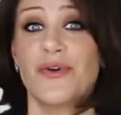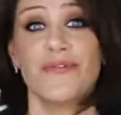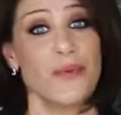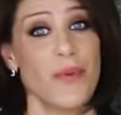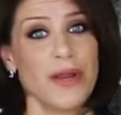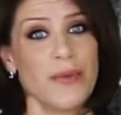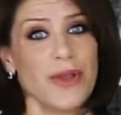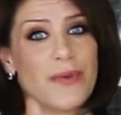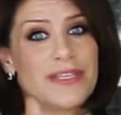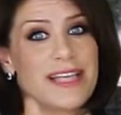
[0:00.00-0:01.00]
So if you want to
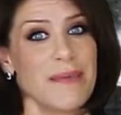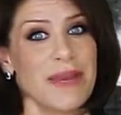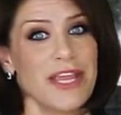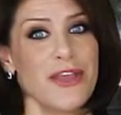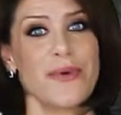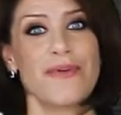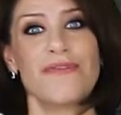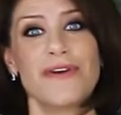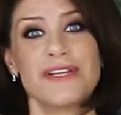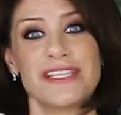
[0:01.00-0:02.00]
work with somebody who will
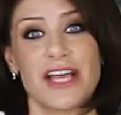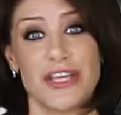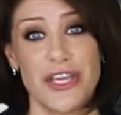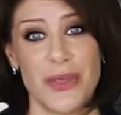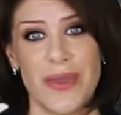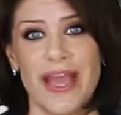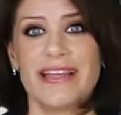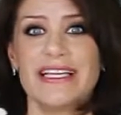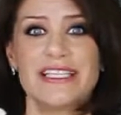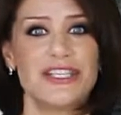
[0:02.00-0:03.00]
focus on you
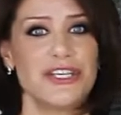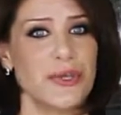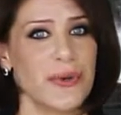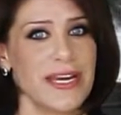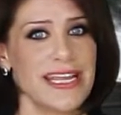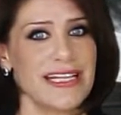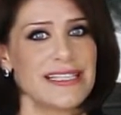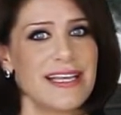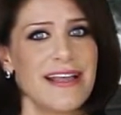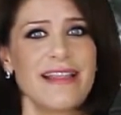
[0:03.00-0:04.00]
and listen to your
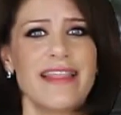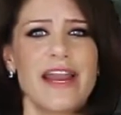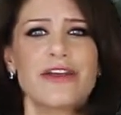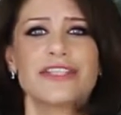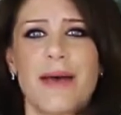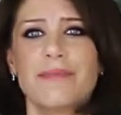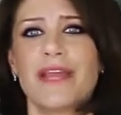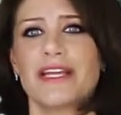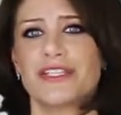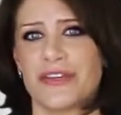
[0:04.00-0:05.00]
needs, let our
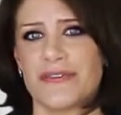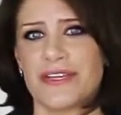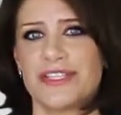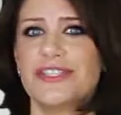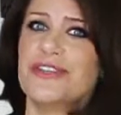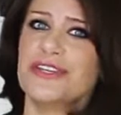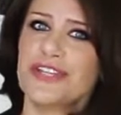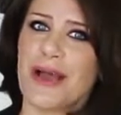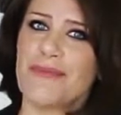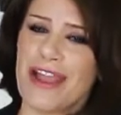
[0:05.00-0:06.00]
top-notch service do the
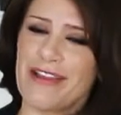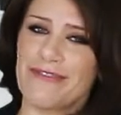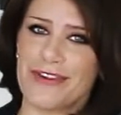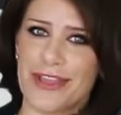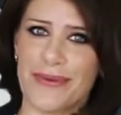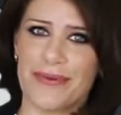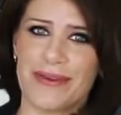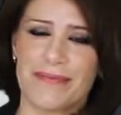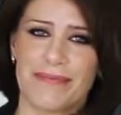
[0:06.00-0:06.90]
job right for you.